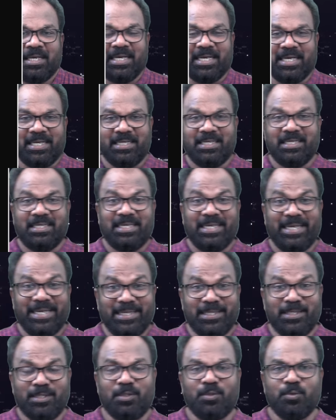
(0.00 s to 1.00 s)
And
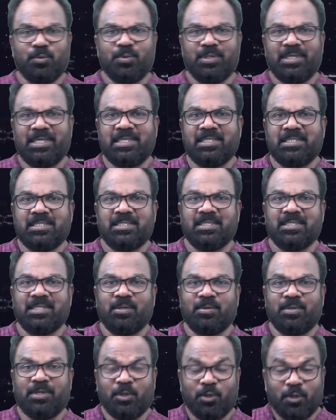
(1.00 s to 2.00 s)
N2 is
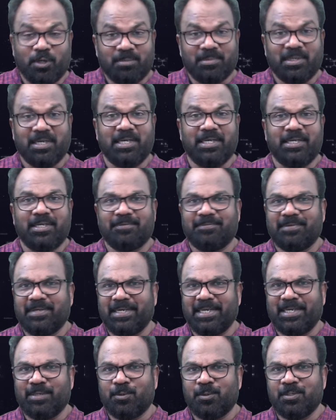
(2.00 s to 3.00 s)
the normality of
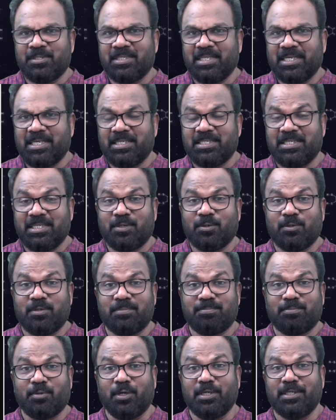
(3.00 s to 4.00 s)
NaOH, that is equal
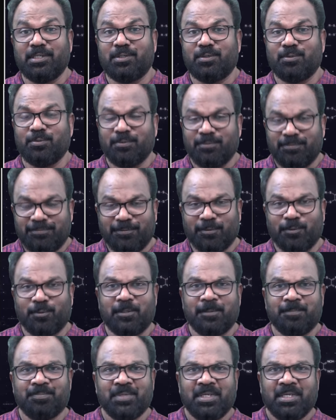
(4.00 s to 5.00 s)
to
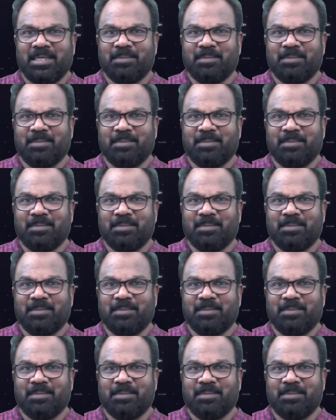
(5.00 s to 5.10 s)
0.24.